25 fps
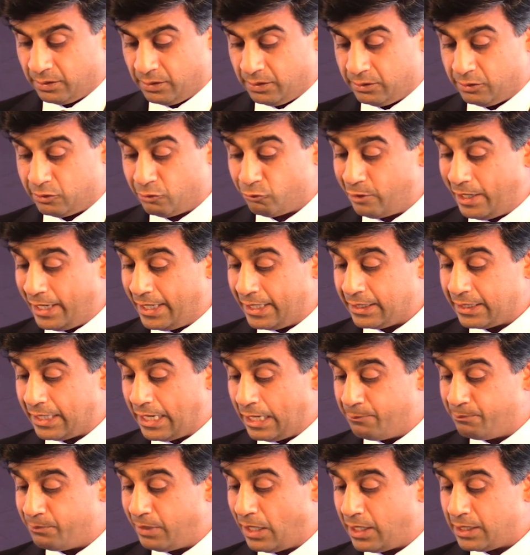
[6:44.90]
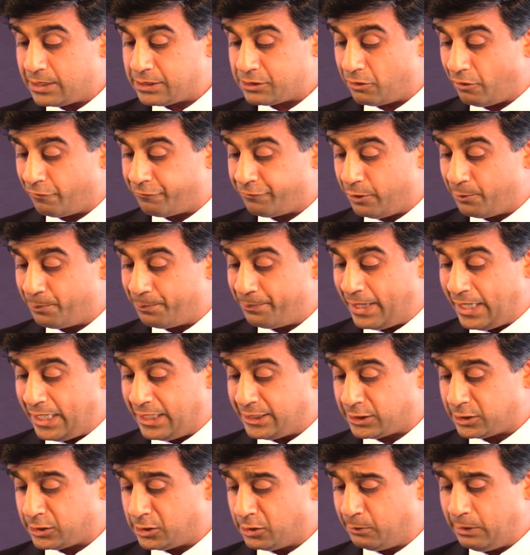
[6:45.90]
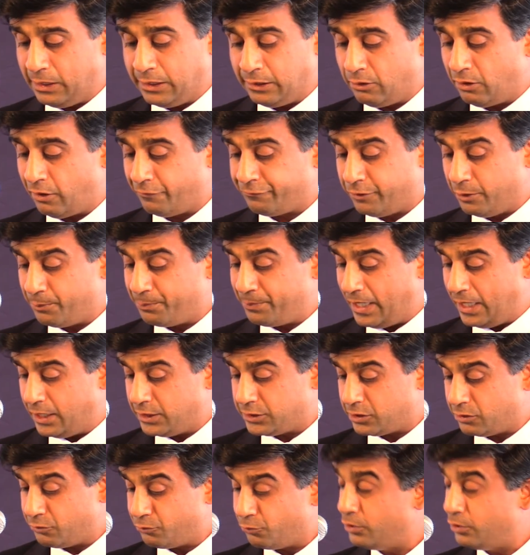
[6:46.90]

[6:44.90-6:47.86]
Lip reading: The ring and buzz of your pager